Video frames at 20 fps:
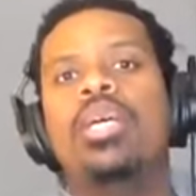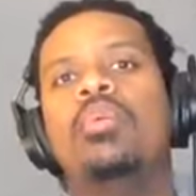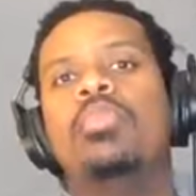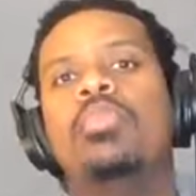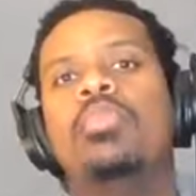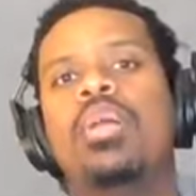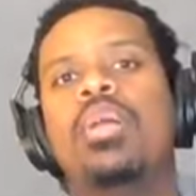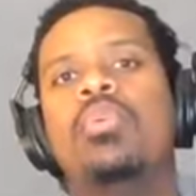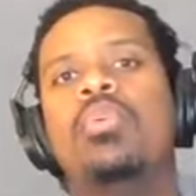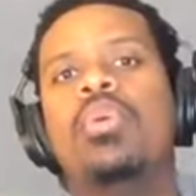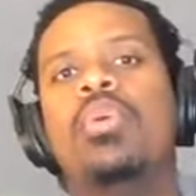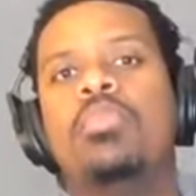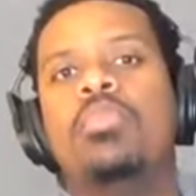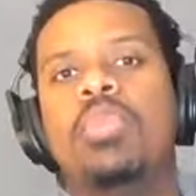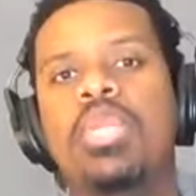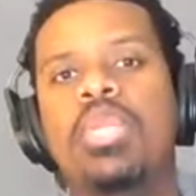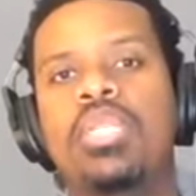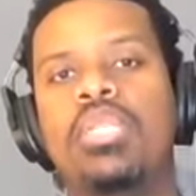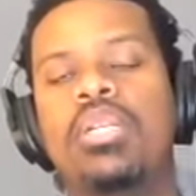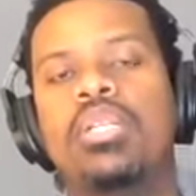but I want to be
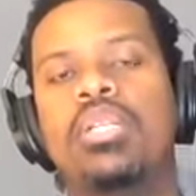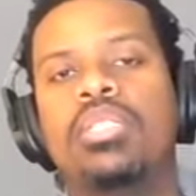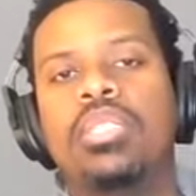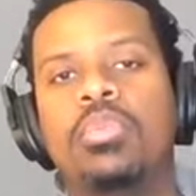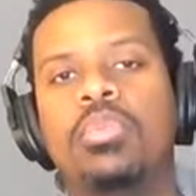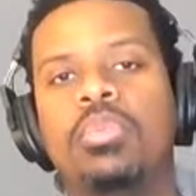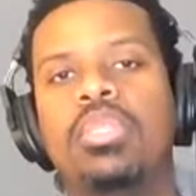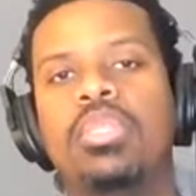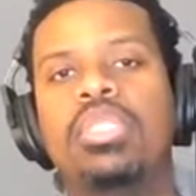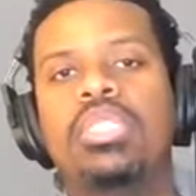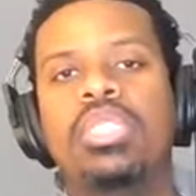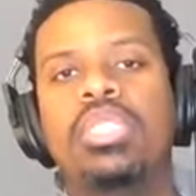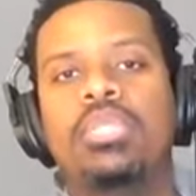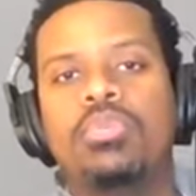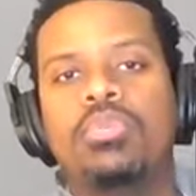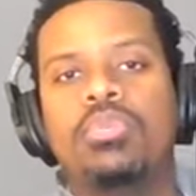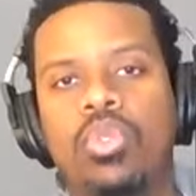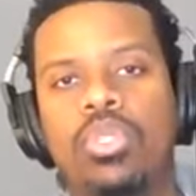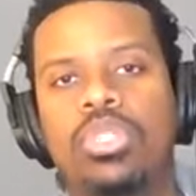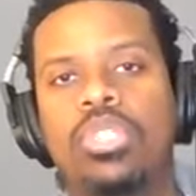there to push them
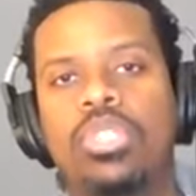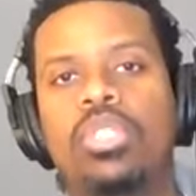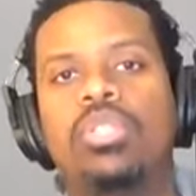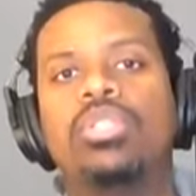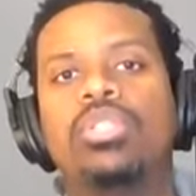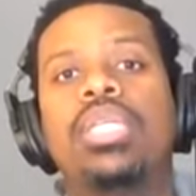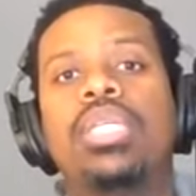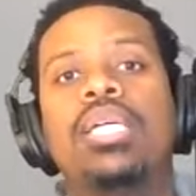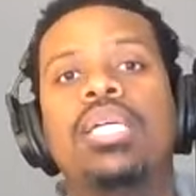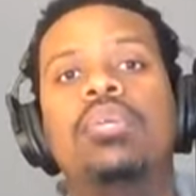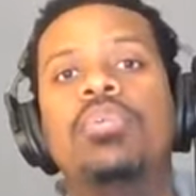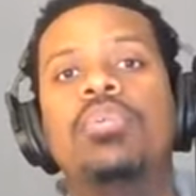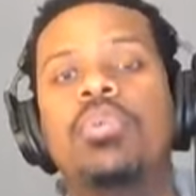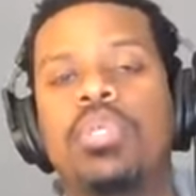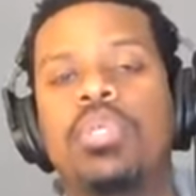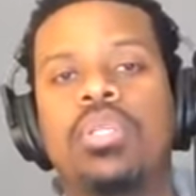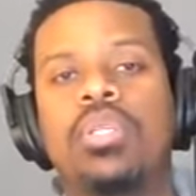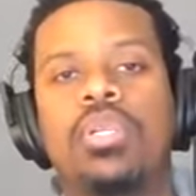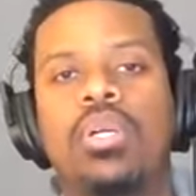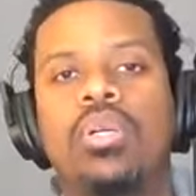towards their goal, to help them with
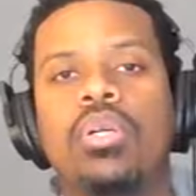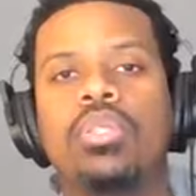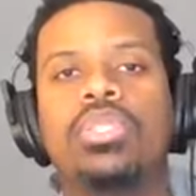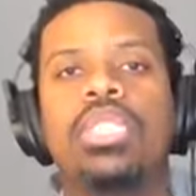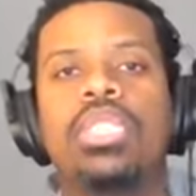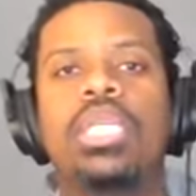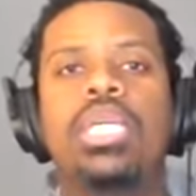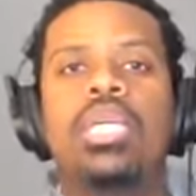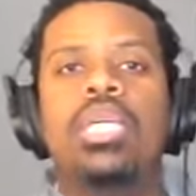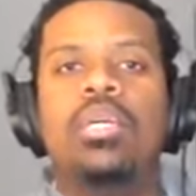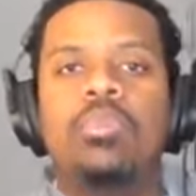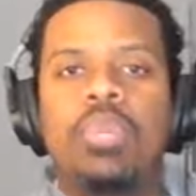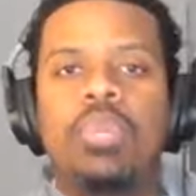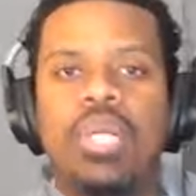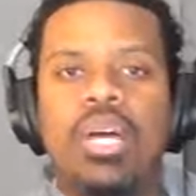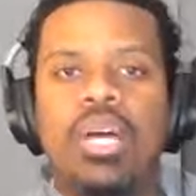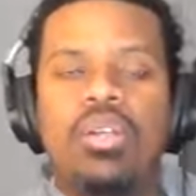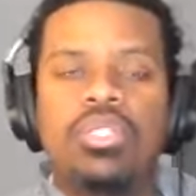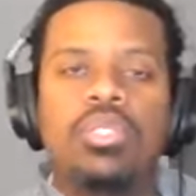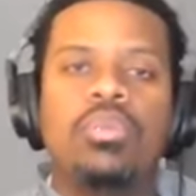their goals. But I
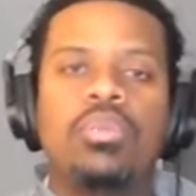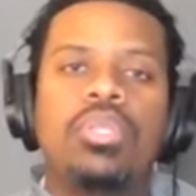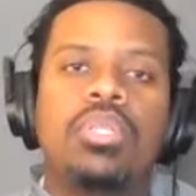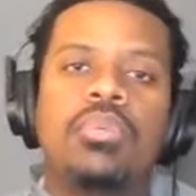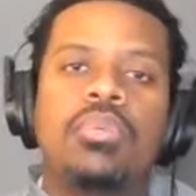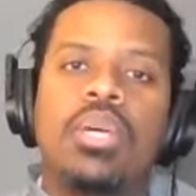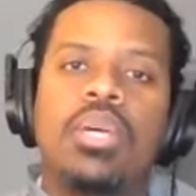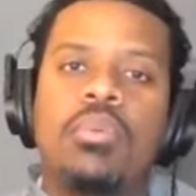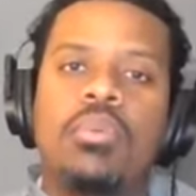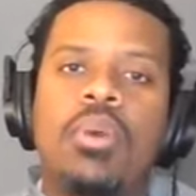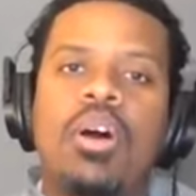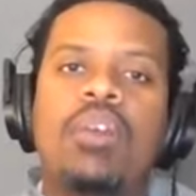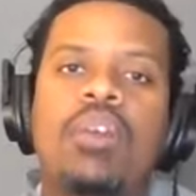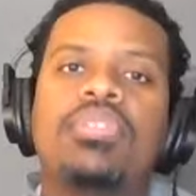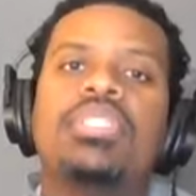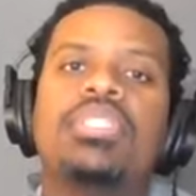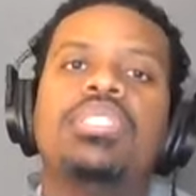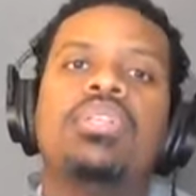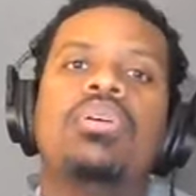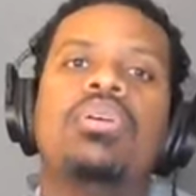also want them to come to my office
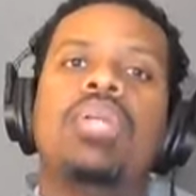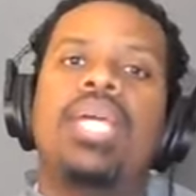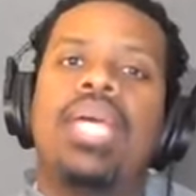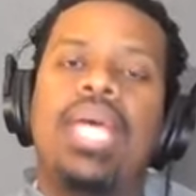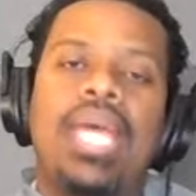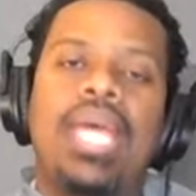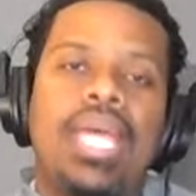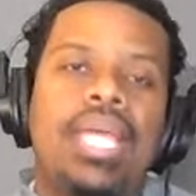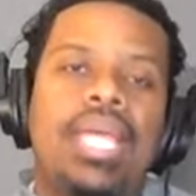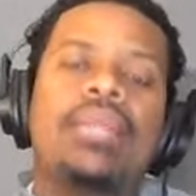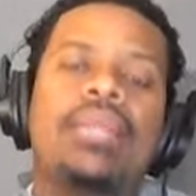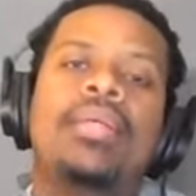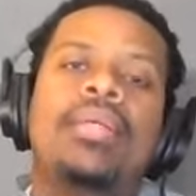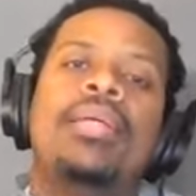and know that, hey,